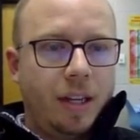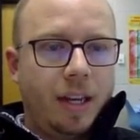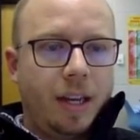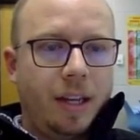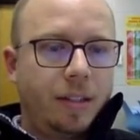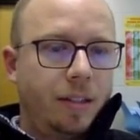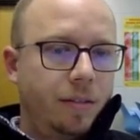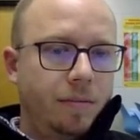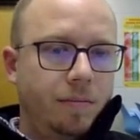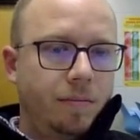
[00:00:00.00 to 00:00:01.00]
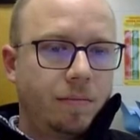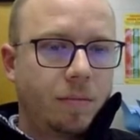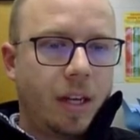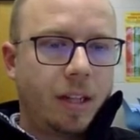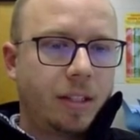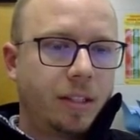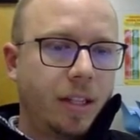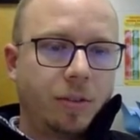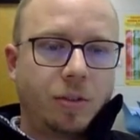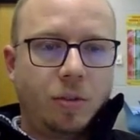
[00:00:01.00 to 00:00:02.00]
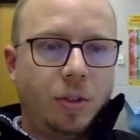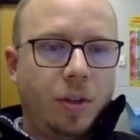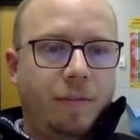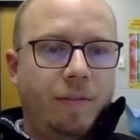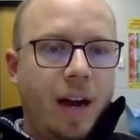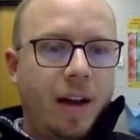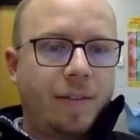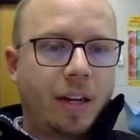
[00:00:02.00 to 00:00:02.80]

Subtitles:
and, okay, let's say I was doing Unit 5.